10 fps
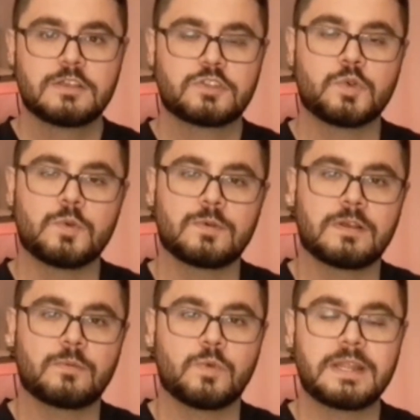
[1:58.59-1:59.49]
So
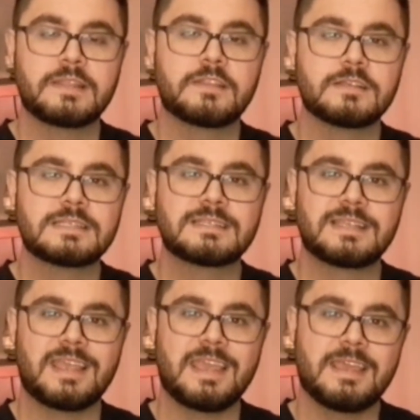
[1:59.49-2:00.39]
what it does
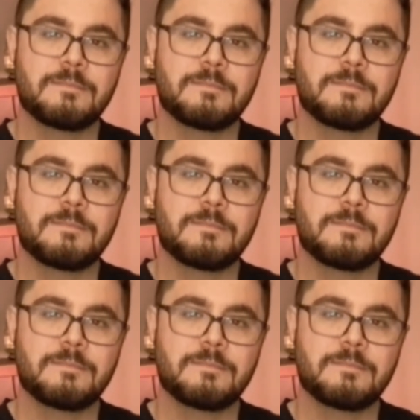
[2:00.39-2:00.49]
is it